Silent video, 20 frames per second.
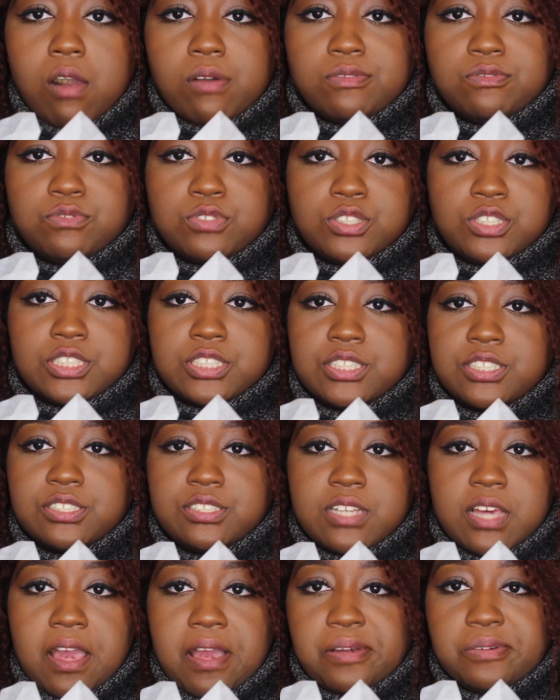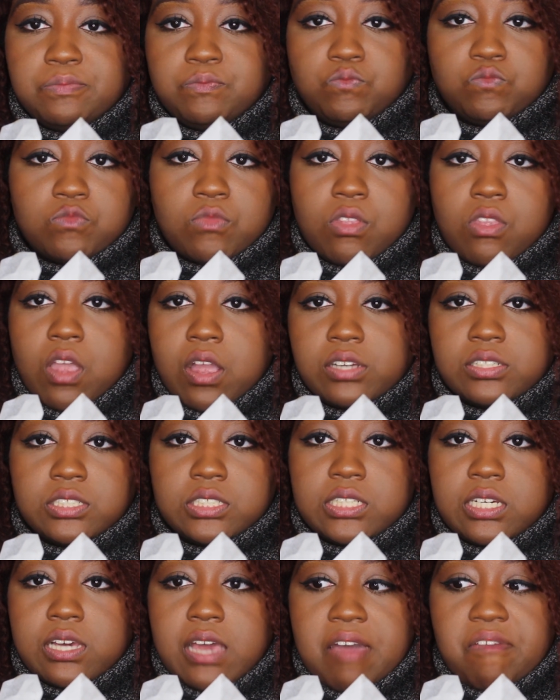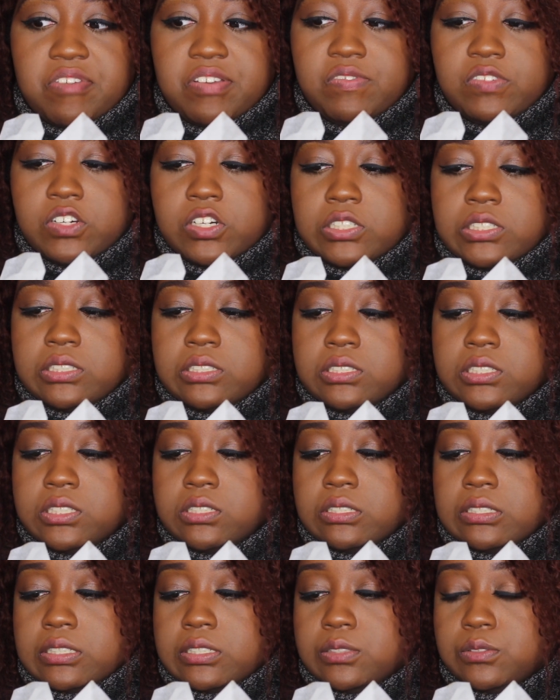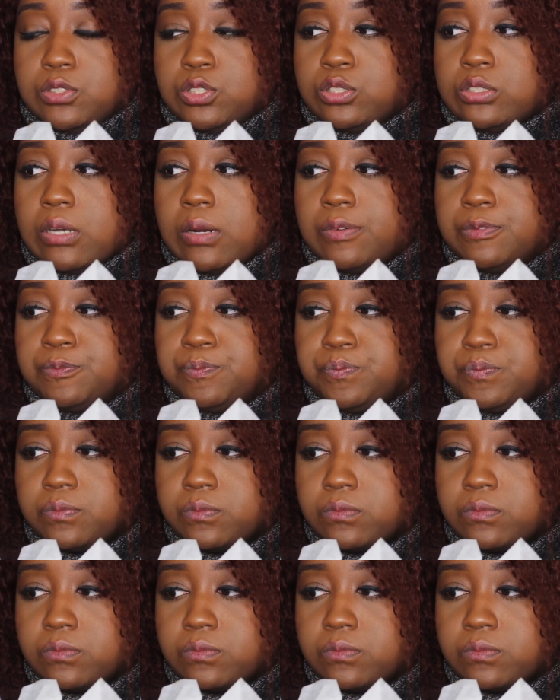for tickets that, like I said, haven't even gone on sale yet. So